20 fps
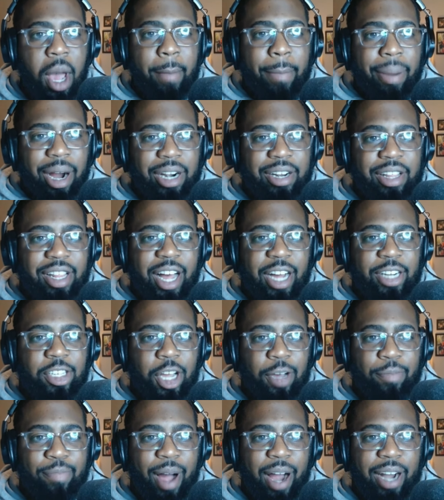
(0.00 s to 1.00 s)
part of Locked
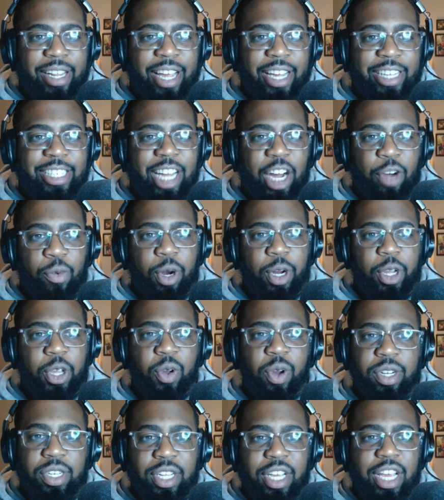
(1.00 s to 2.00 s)
On Podcast Network,
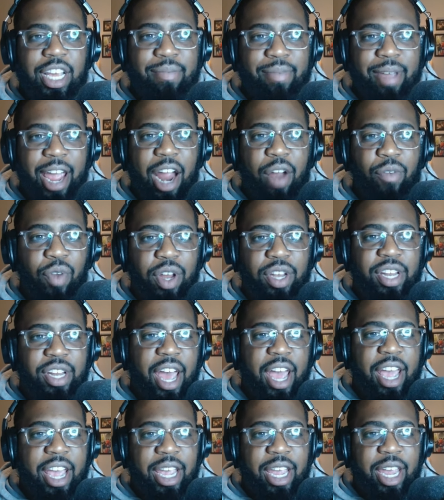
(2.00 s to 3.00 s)
your team every
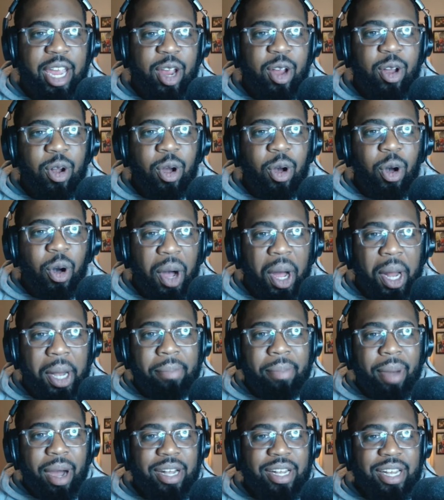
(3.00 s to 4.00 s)
day, here on
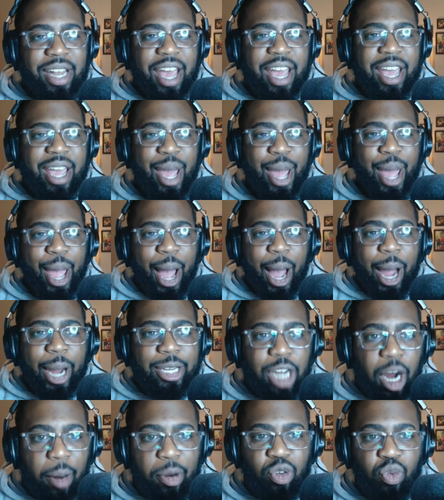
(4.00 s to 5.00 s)
Monday,
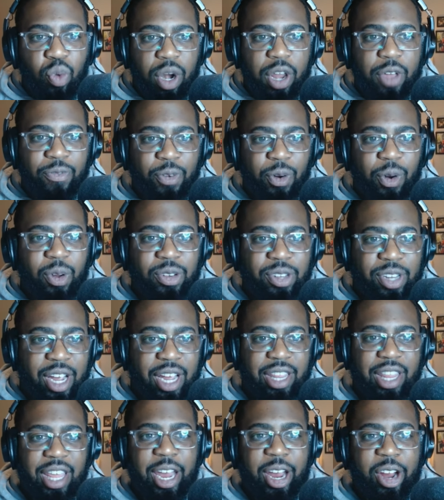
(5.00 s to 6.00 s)
October 21st
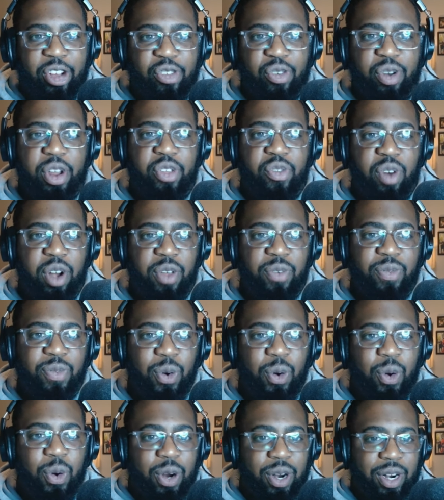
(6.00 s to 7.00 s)
in the year
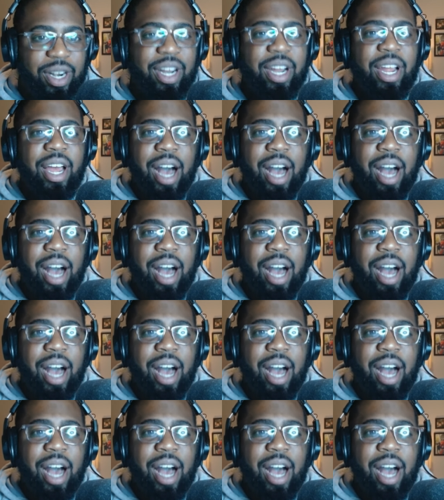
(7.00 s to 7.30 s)
2024.